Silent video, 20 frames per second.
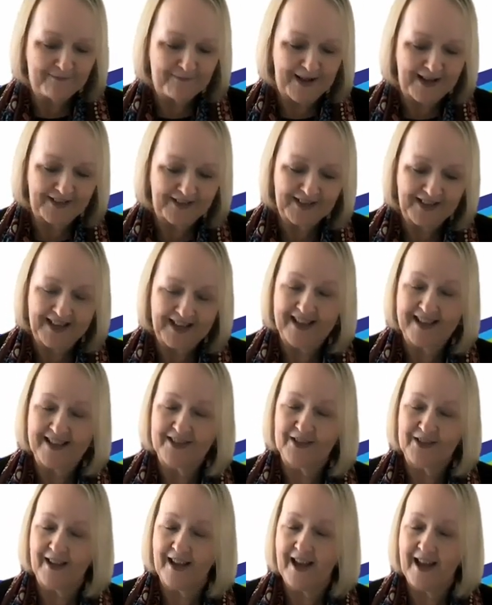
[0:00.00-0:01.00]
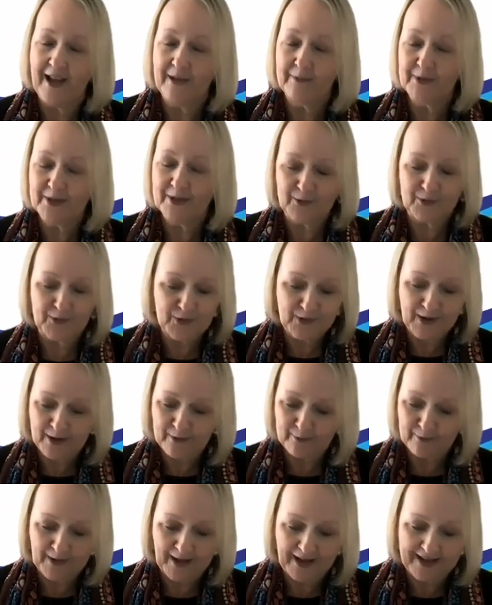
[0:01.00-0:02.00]
Melanie is an absolute
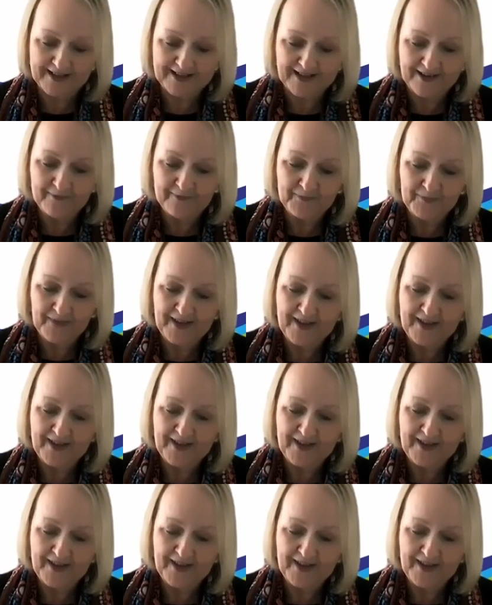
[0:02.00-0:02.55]
trailblazer